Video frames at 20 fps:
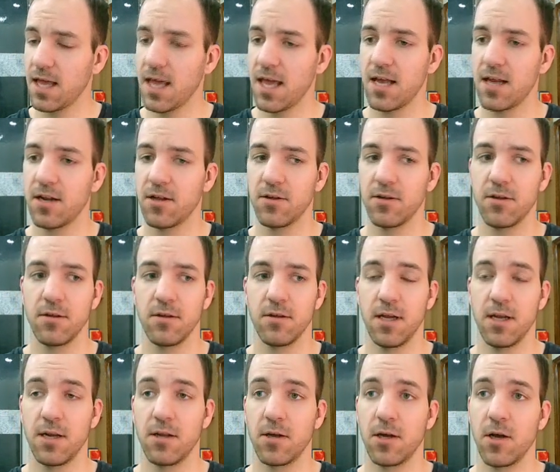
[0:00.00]
it'll
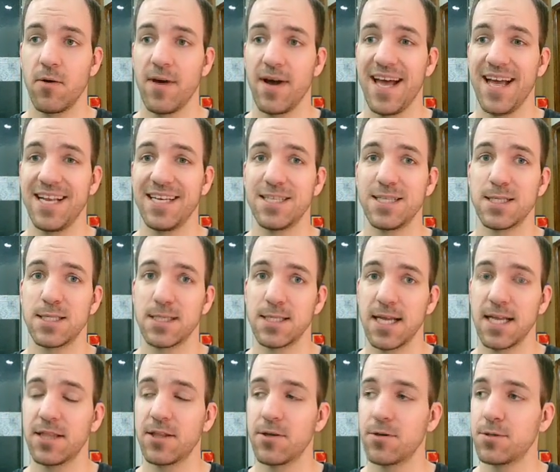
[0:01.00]
go ahead and
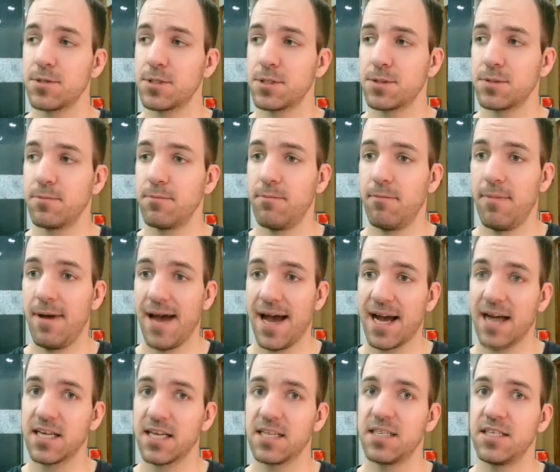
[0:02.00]
set those
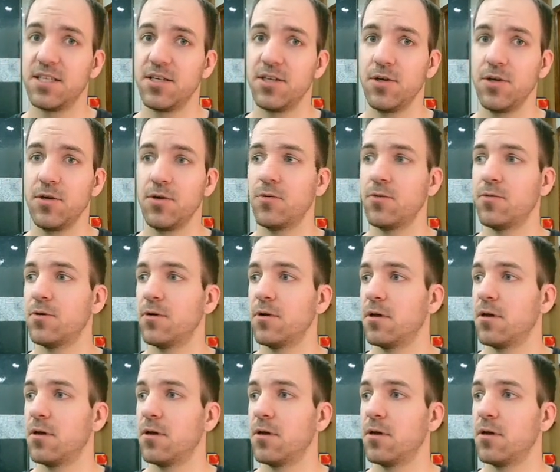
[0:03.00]
back to